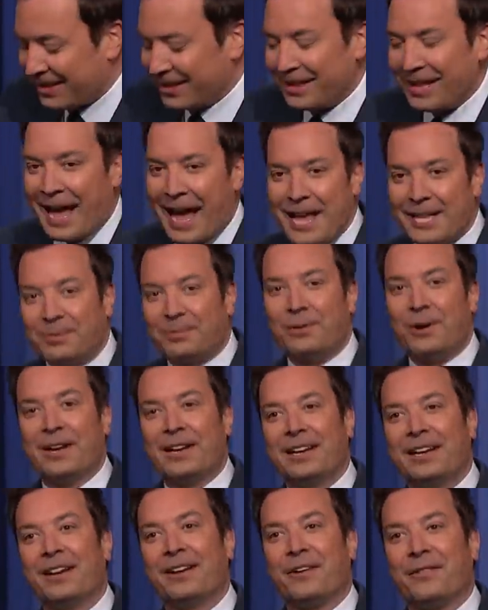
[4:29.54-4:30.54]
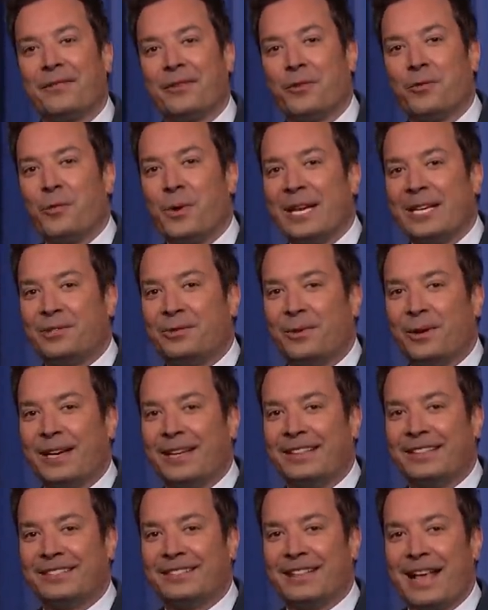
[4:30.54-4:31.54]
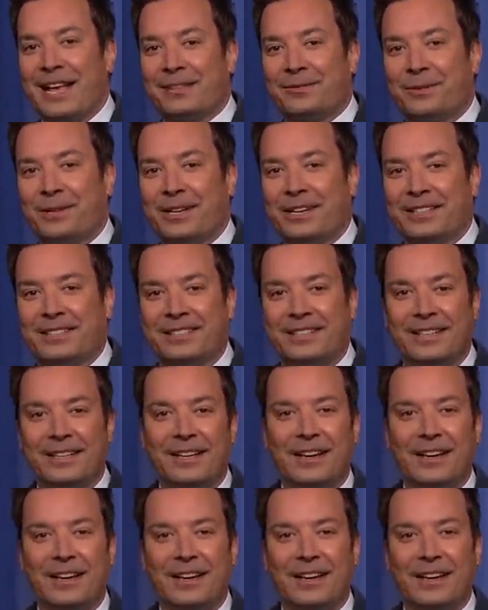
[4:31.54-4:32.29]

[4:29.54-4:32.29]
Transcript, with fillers: the last one here for We Tweet, this last one is,